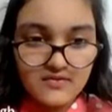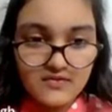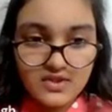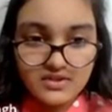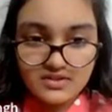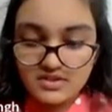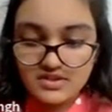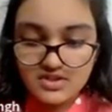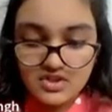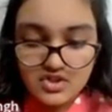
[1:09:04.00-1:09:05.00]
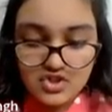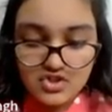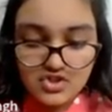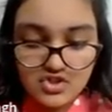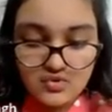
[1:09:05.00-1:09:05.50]
footer
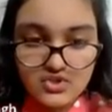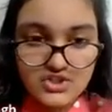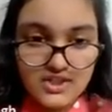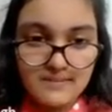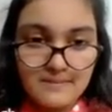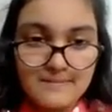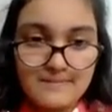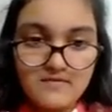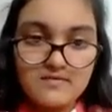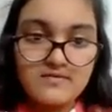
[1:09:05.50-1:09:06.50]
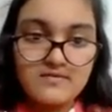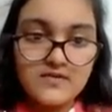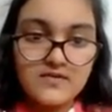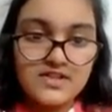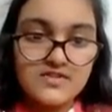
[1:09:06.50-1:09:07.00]
social
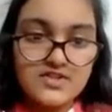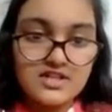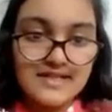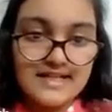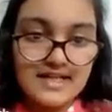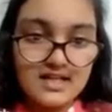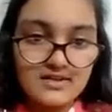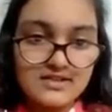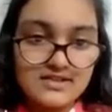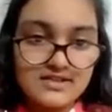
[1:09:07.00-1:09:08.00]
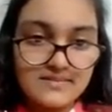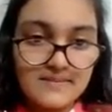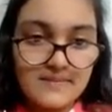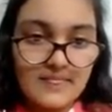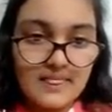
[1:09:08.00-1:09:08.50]
for the social media accounts.
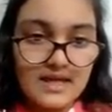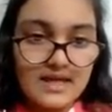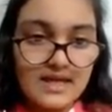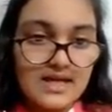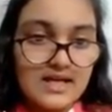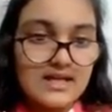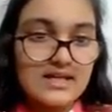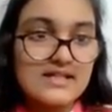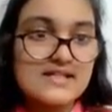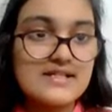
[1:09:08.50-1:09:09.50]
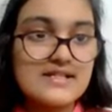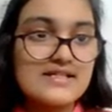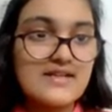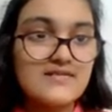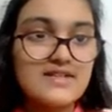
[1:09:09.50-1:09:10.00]
Yes,
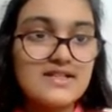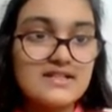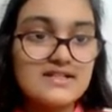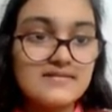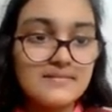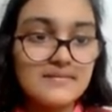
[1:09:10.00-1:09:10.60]
let's save this.